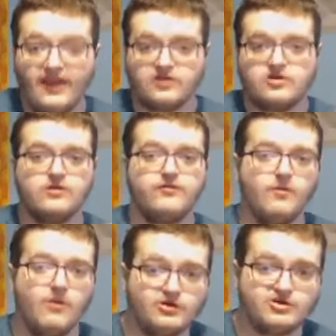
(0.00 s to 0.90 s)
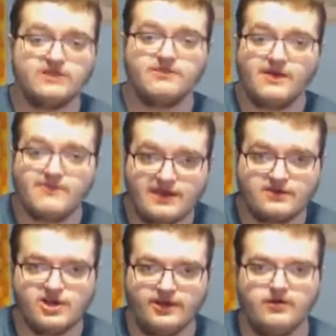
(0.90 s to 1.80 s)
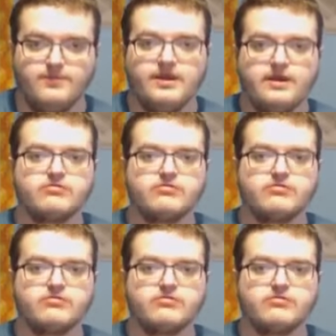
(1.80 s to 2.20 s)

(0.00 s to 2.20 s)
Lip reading: Thank you for watching my main channel.